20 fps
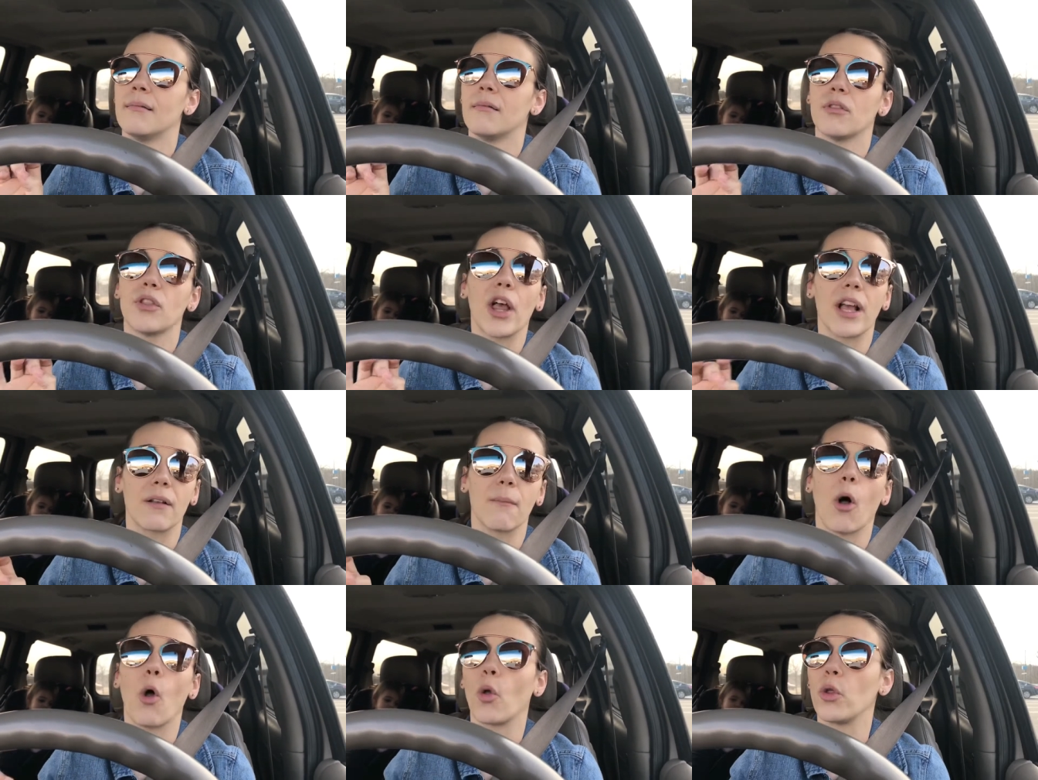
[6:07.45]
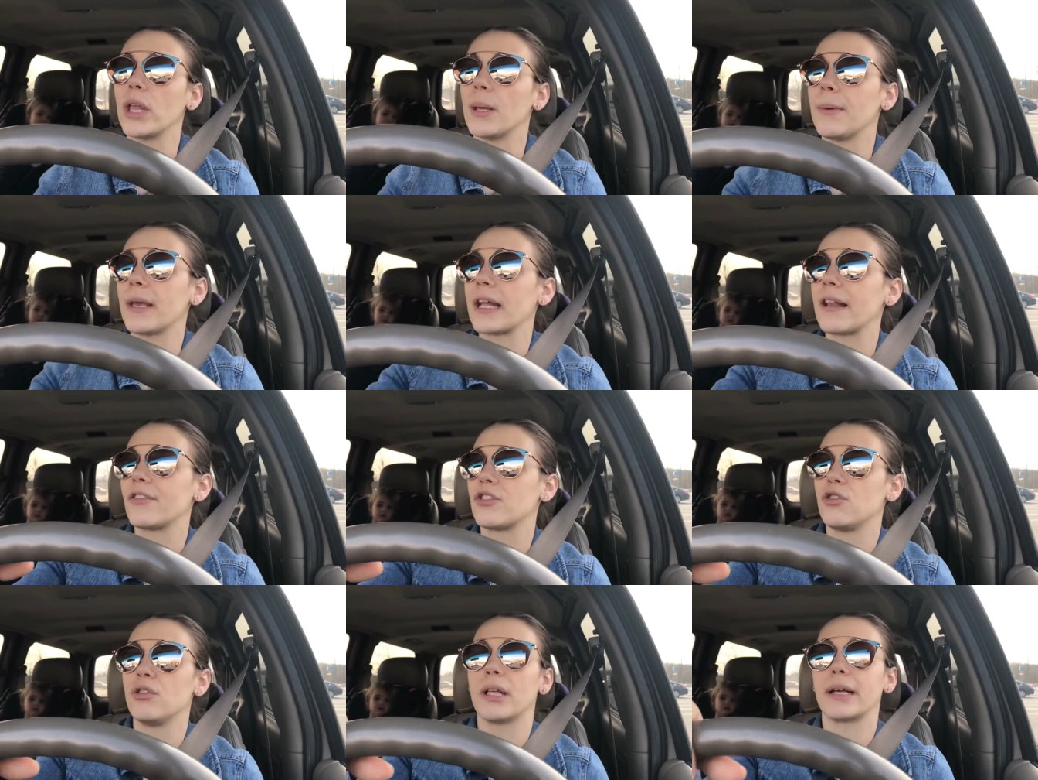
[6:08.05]
like only
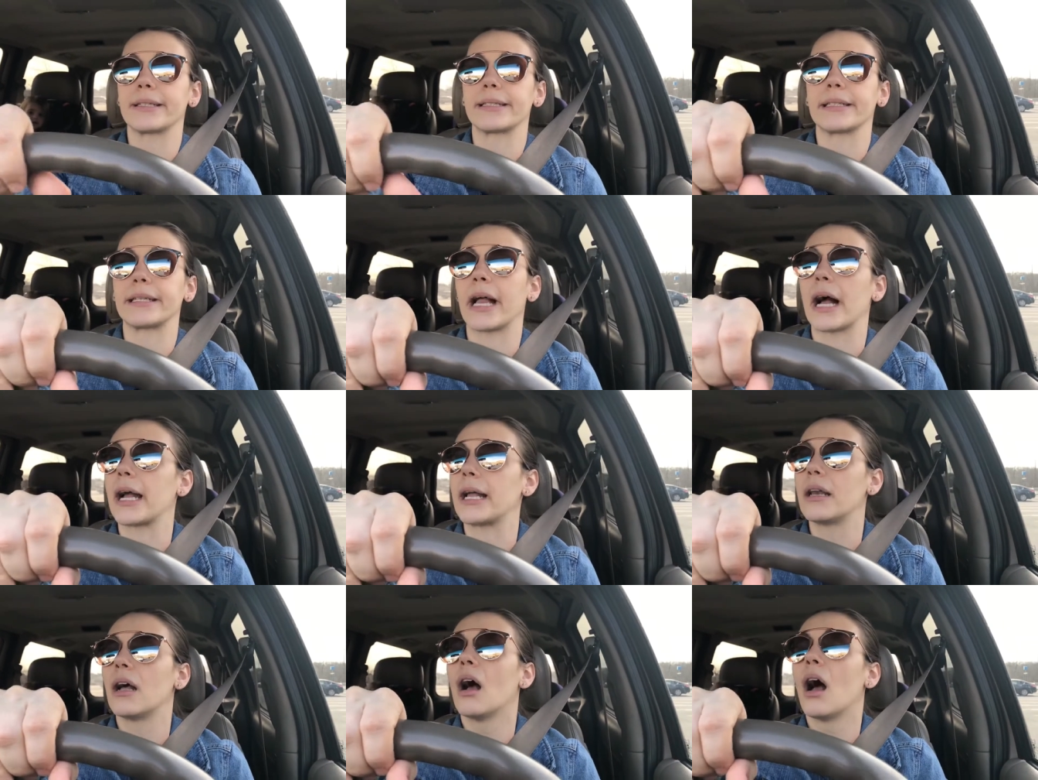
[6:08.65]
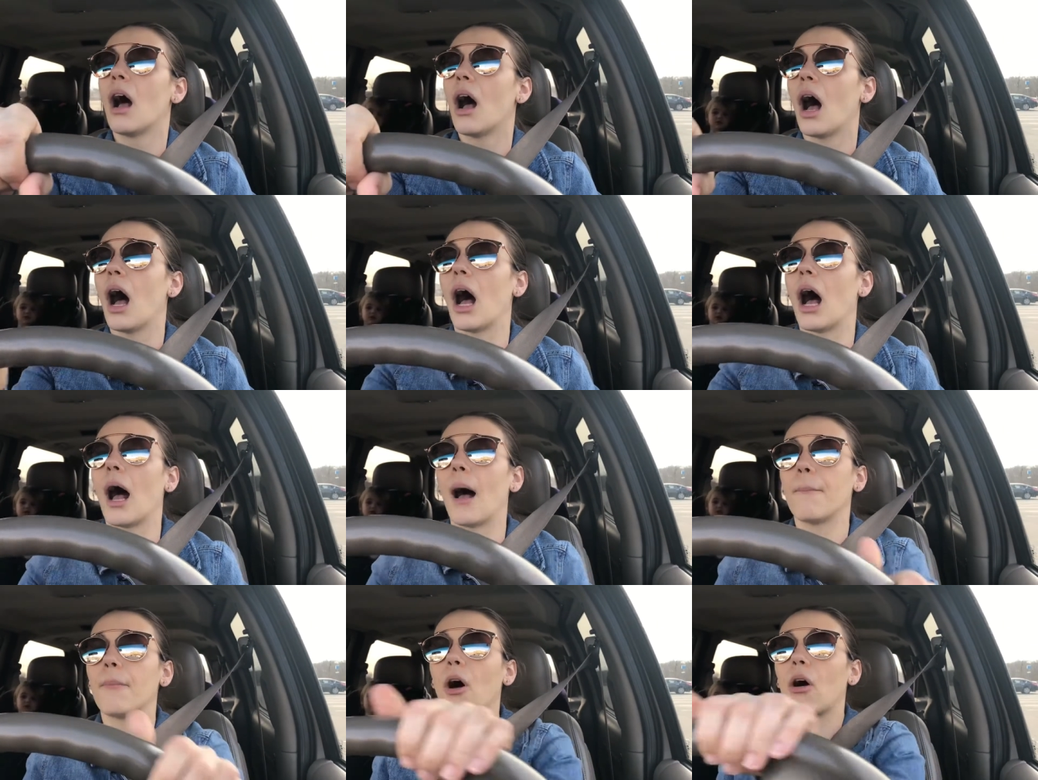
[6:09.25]
beginning 2009.
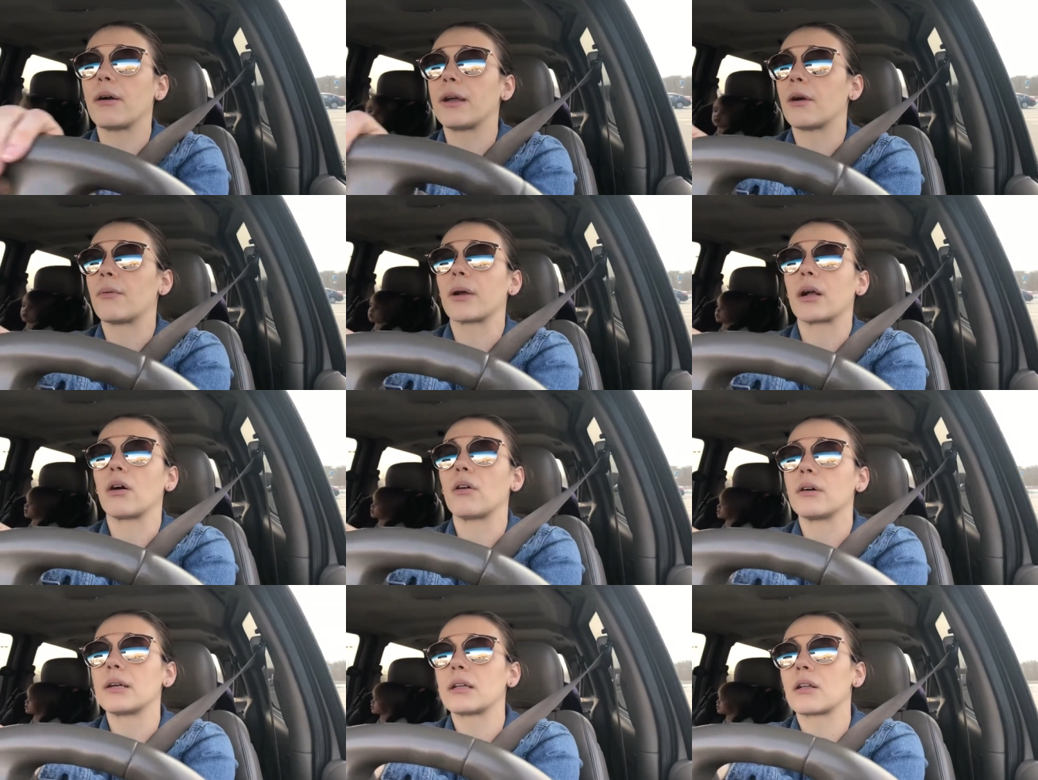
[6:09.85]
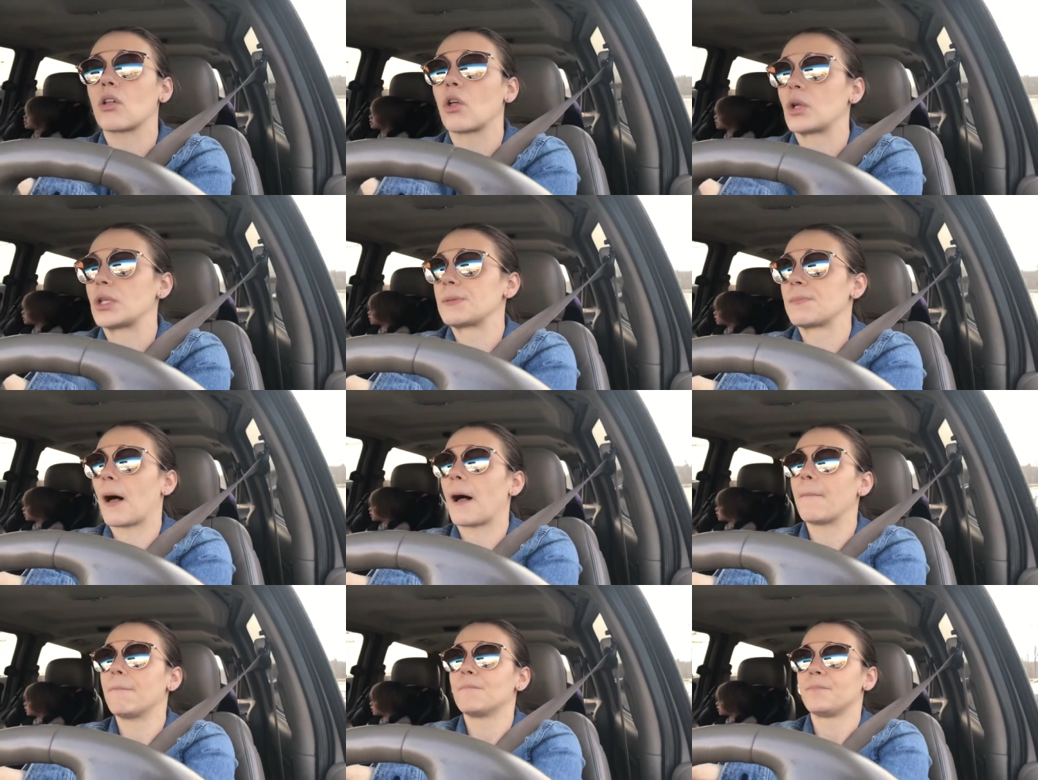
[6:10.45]
Um, oh, here we go, close
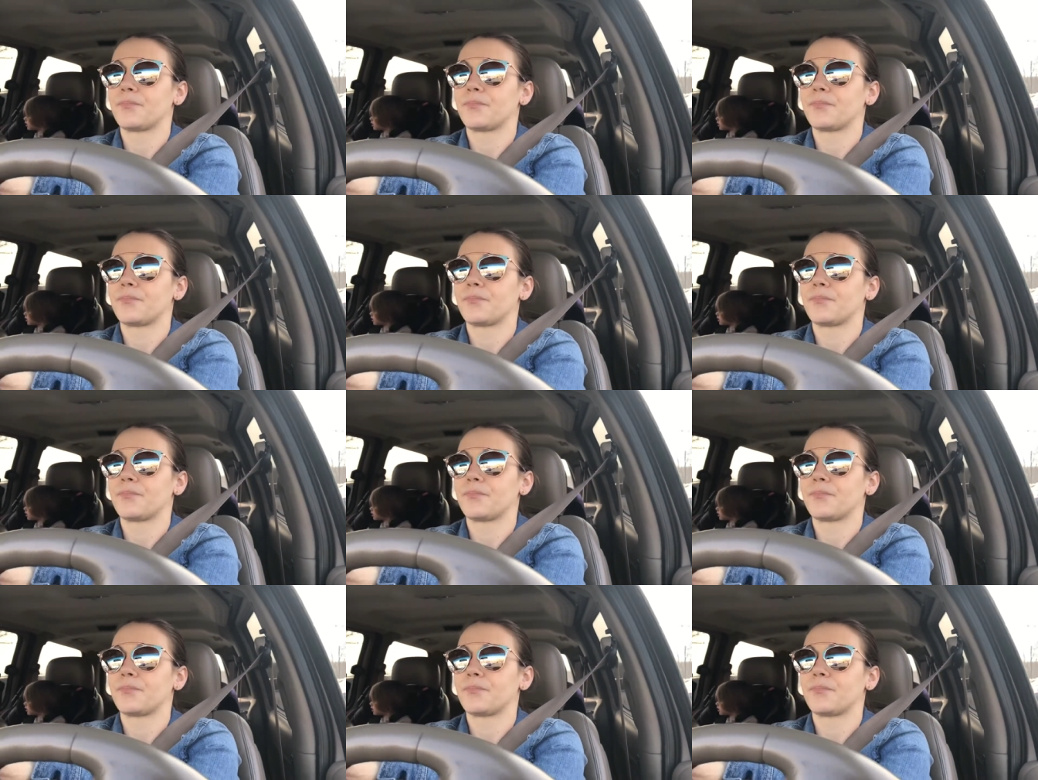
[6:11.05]
spot.